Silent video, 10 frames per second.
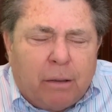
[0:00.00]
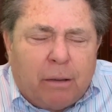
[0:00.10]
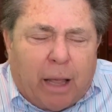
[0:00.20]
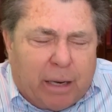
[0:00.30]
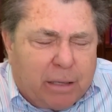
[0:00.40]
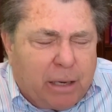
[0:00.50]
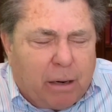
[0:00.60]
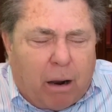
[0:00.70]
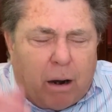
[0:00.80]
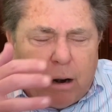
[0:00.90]
that is in
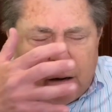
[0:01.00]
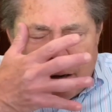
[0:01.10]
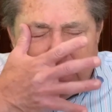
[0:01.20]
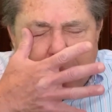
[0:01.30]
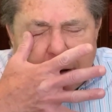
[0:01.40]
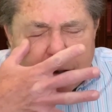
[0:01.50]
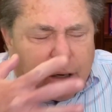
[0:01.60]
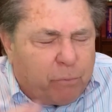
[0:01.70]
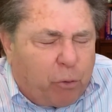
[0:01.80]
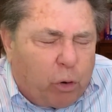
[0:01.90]
our
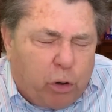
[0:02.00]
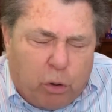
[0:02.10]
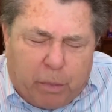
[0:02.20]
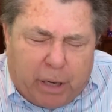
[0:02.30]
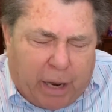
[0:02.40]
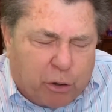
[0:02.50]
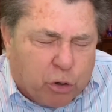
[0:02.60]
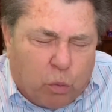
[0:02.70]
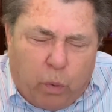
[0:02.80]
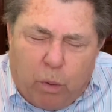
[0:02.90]
sinful human
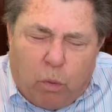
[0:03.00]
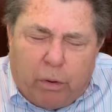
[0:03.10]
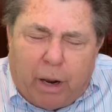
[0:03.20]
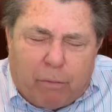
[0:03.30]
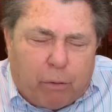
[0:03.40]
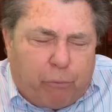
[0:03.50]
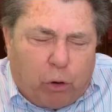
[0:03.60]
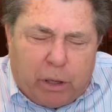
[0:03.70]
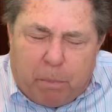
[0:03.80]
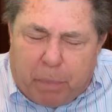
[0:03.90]
nature. We will never
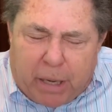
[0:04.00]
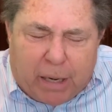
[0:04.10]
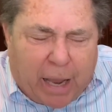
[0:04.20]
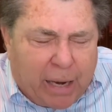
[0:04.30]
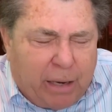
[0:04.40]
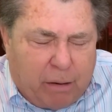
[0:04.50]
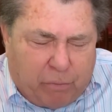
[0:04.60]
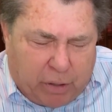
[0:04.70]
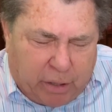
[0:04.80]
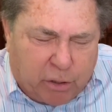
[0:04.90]
fully beat any of
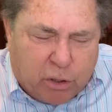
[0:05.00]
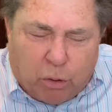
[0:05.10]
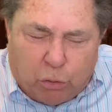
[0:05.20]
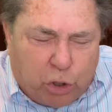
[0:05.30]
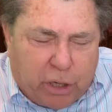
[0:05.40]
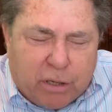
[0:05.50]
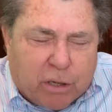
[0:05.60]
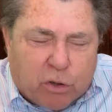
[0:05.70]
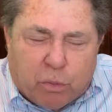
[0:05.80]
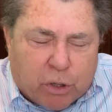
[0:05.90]
these till
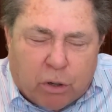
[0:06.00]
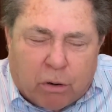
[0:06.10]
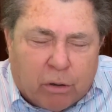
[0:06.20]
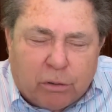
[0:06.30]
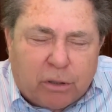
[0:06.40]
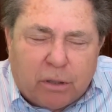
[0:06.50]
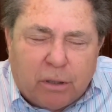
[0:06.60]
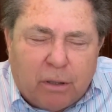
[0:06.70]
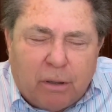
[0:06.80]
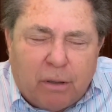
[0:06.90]
Jesus returns
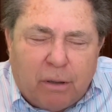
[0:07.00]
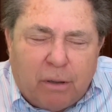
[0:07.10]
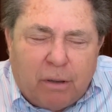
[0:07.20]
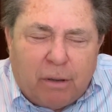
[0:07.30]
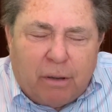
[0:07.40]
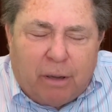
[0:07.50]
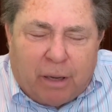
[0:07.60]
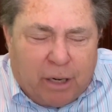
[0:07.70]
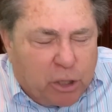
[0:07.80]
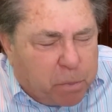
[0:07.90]

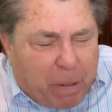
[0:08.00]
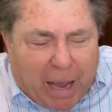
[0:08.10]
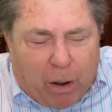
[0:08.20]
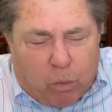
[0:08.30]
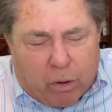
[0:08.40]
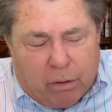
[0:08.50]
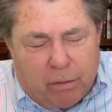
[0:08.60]
in his power